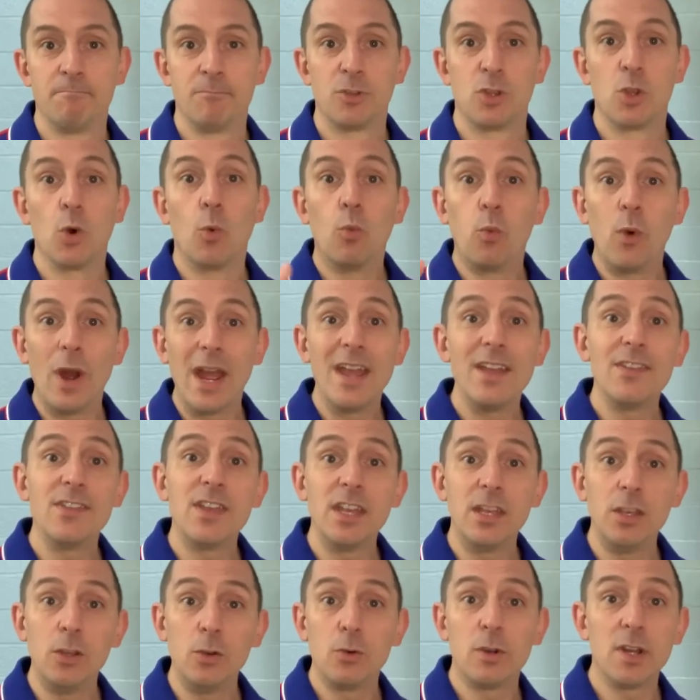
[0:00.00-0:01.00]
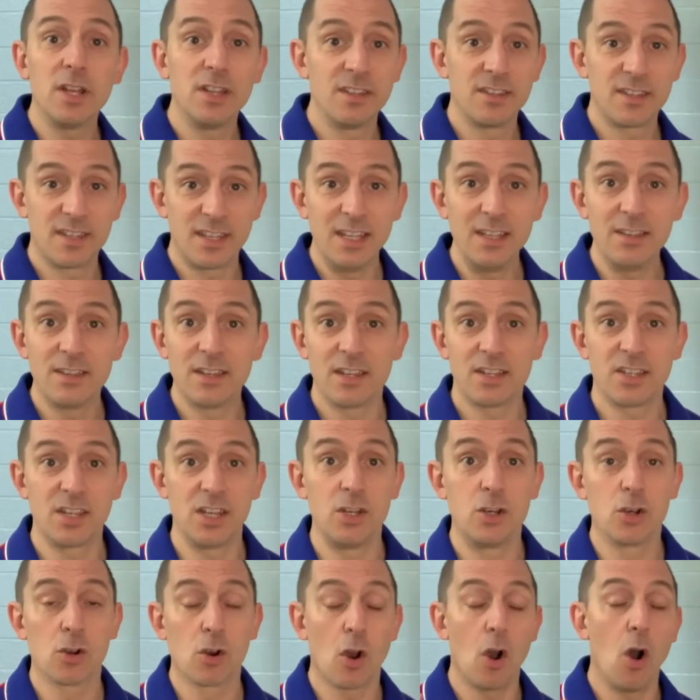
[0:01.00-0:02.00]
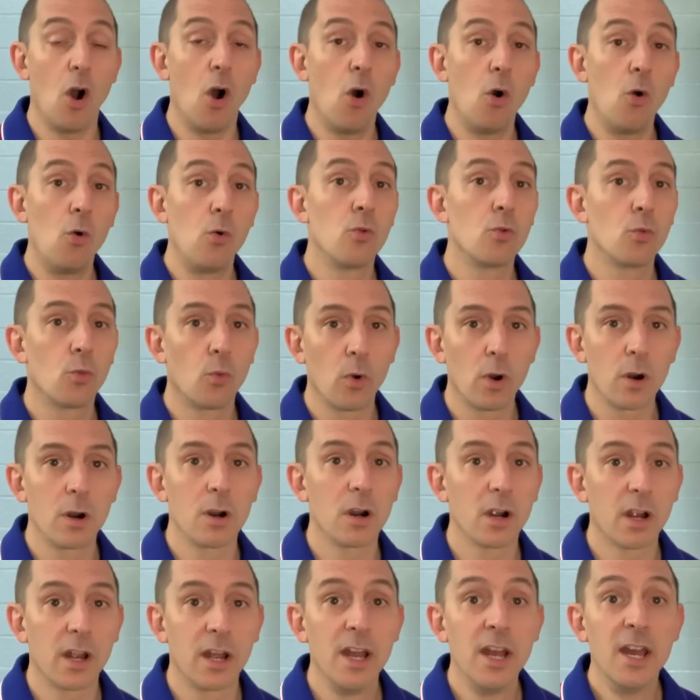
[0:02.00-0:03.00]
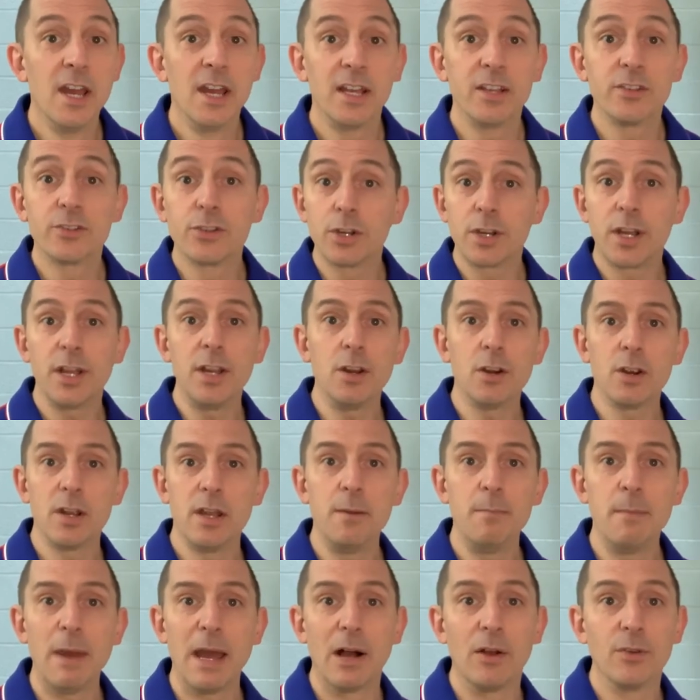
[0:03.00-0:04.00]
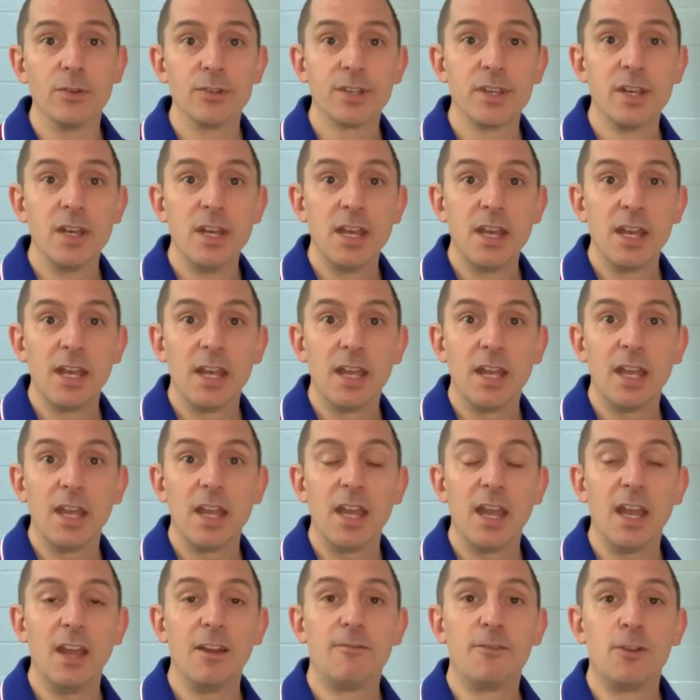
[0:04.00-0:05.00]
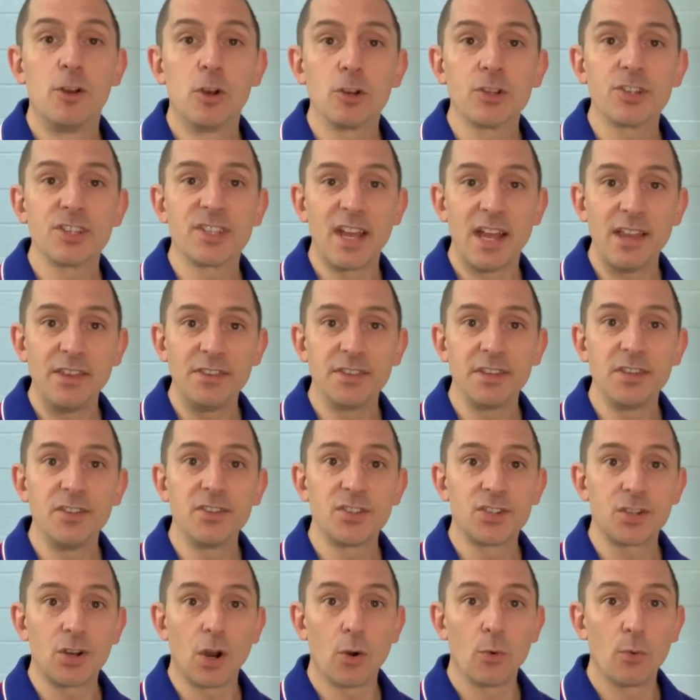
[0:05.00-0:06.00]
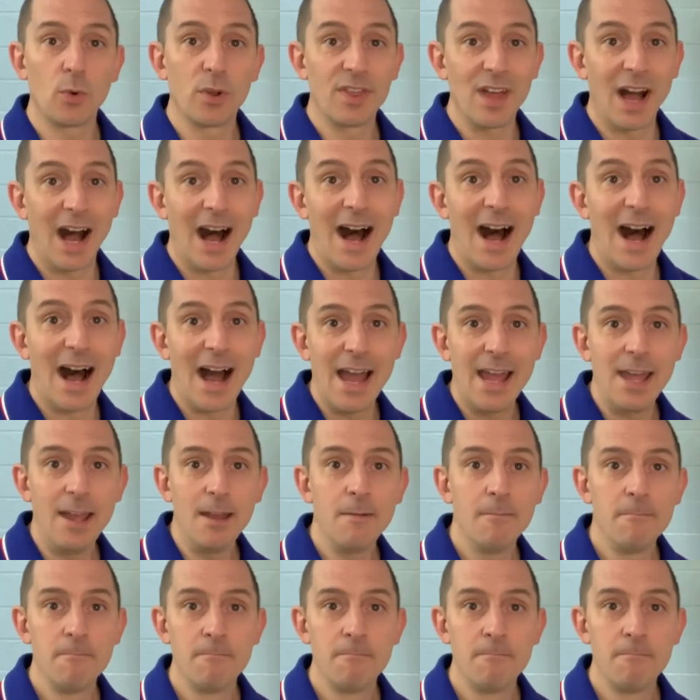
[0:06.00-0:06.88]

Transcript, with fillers: The way that you can see this in your own work is look at your emails. If your sentences start with I,